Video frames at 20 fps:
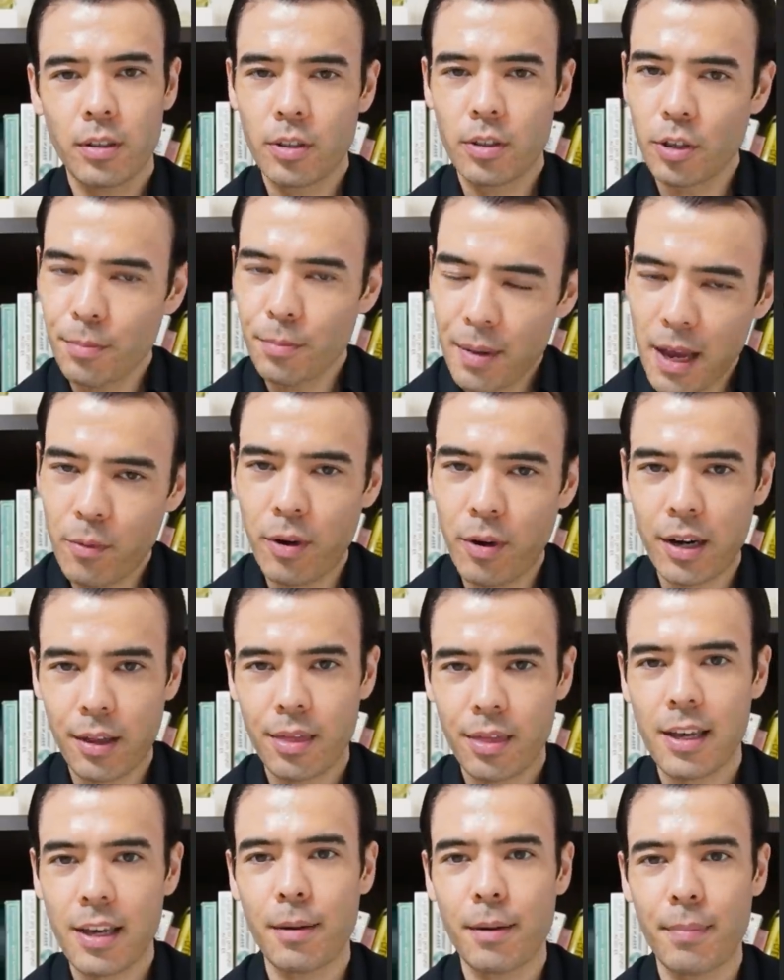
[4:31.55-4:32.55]
you may want to
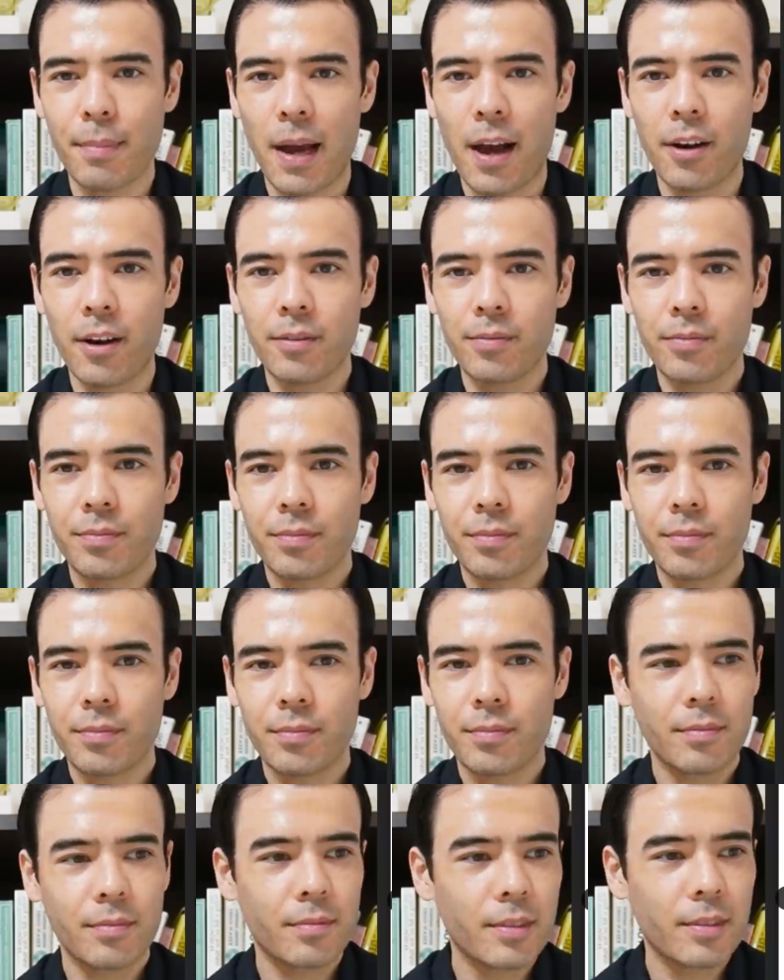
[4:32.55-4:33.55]
think about
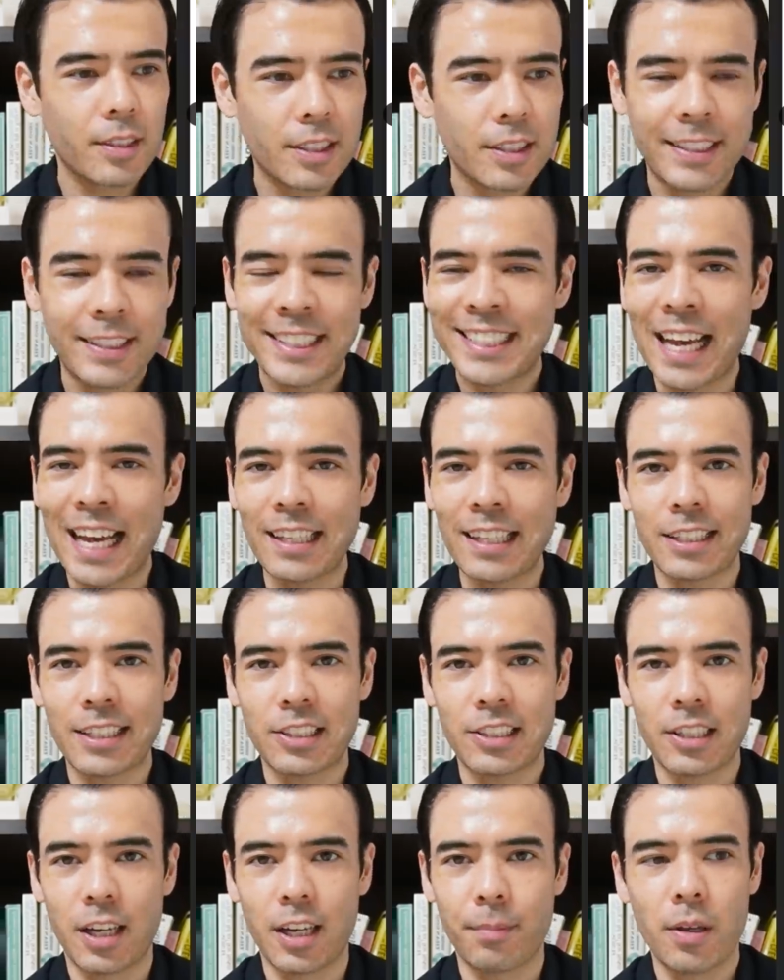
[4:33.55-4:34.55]
selling
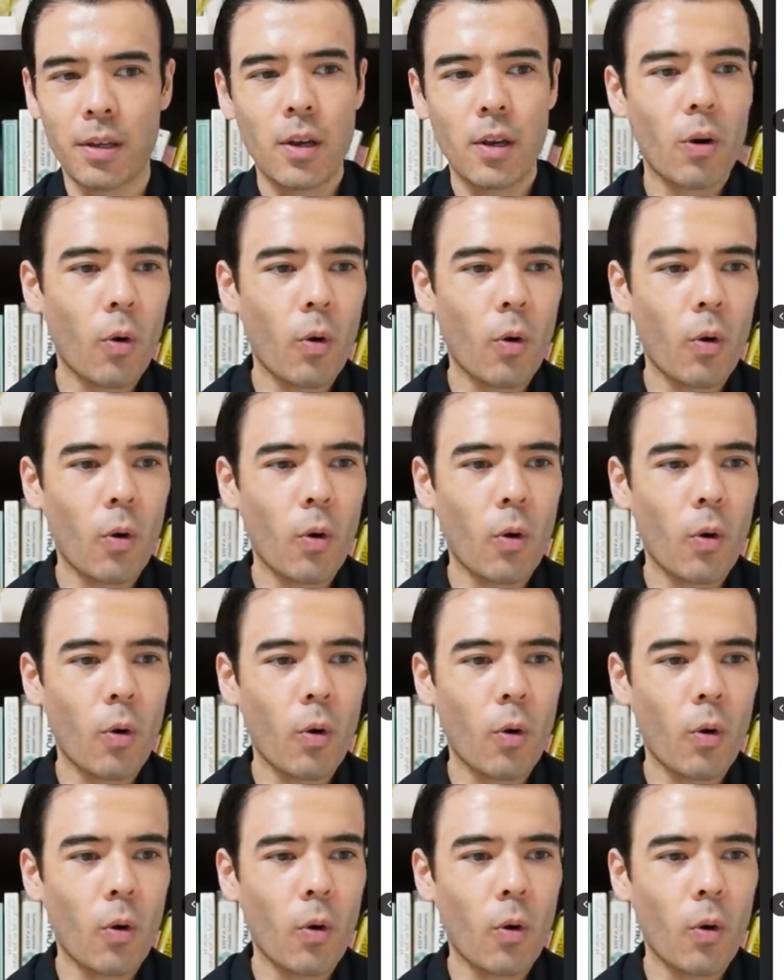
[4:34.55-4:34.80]
some